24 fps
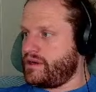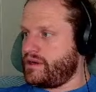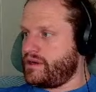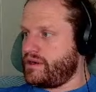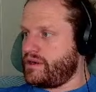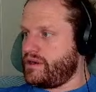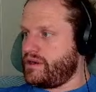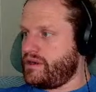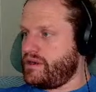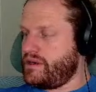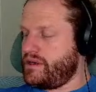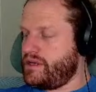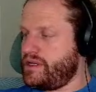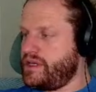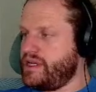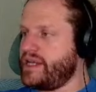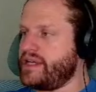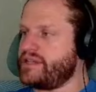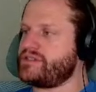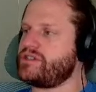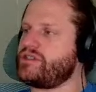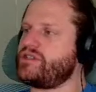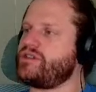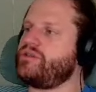it has to do
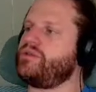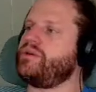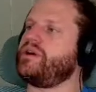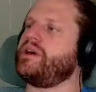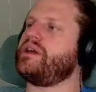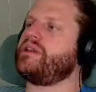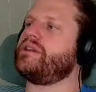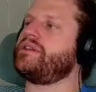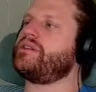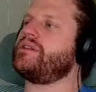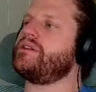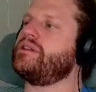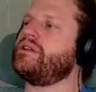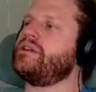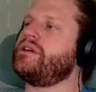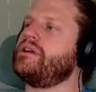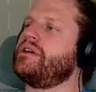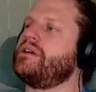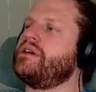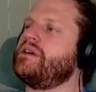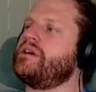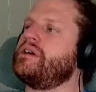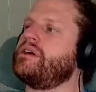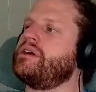with
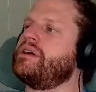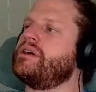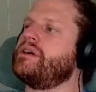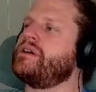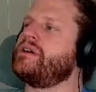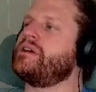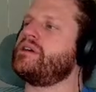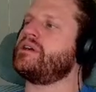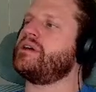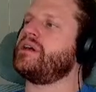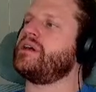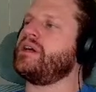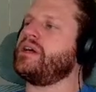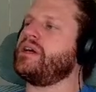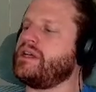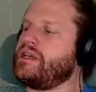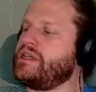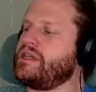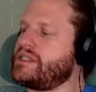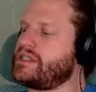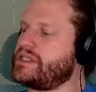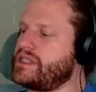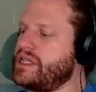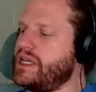
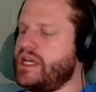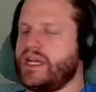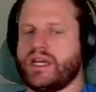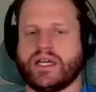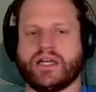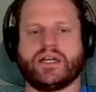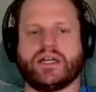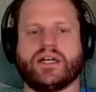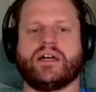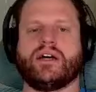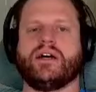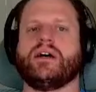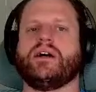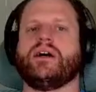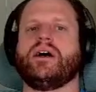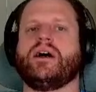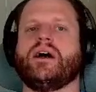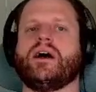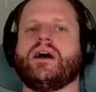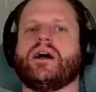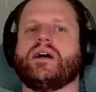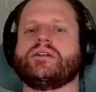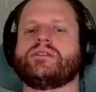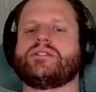seeing
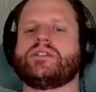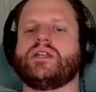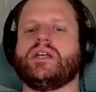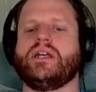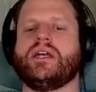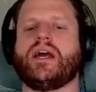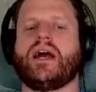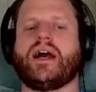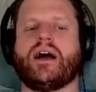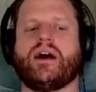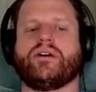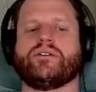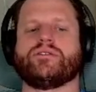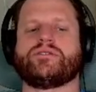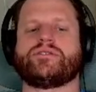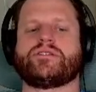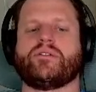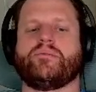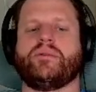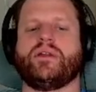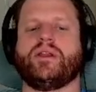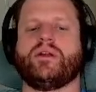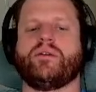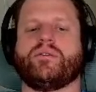how somebody
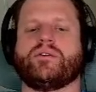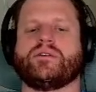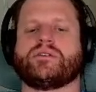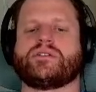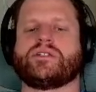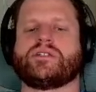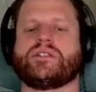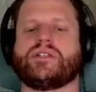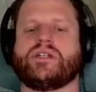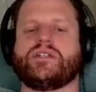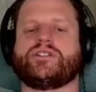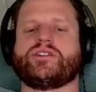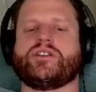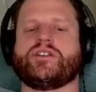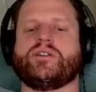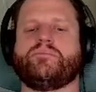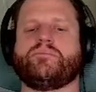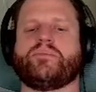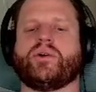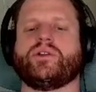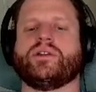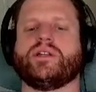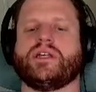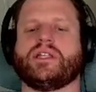was essentially bullied
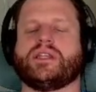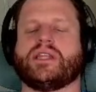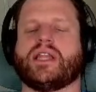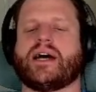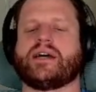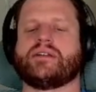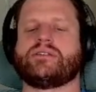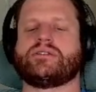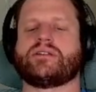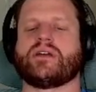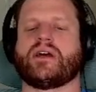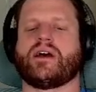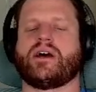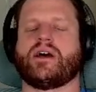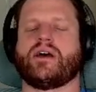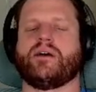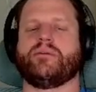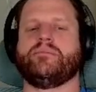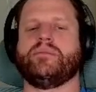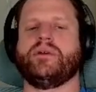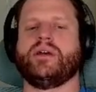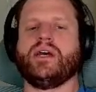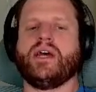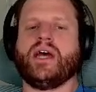last time.
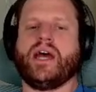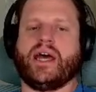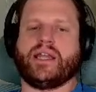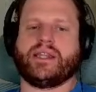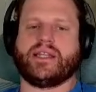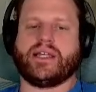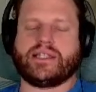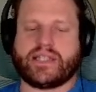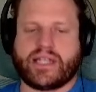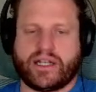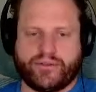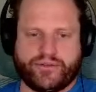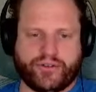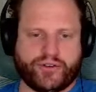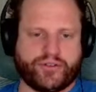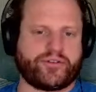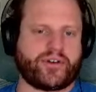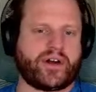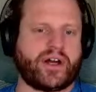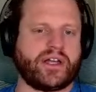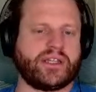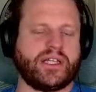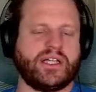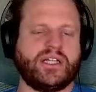And they did it for fun. They
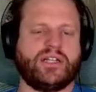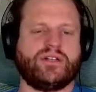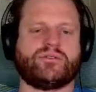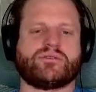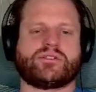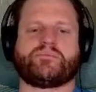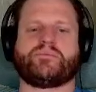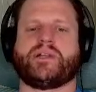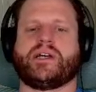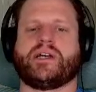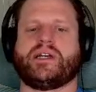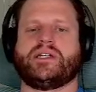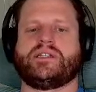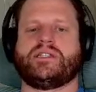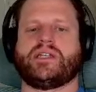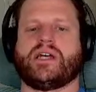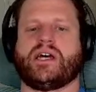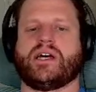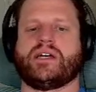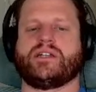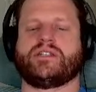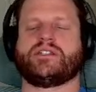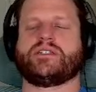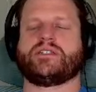knew it was a playtest,
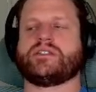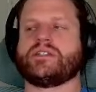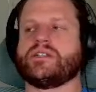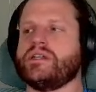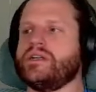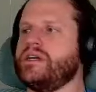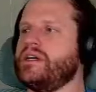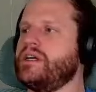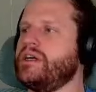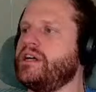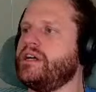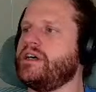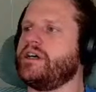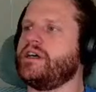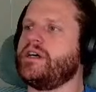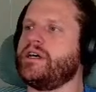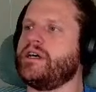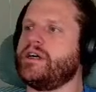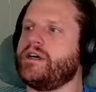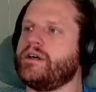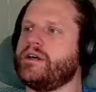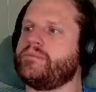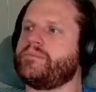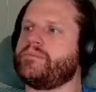
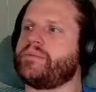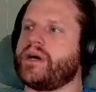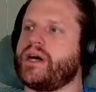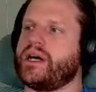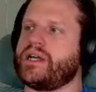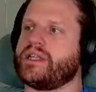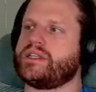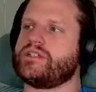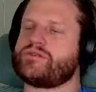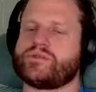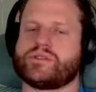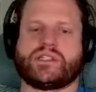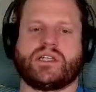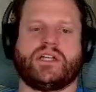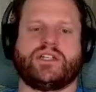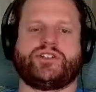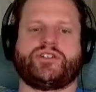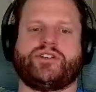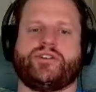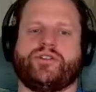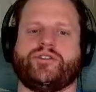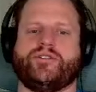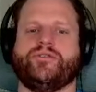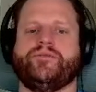but this was the
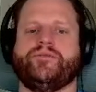issue.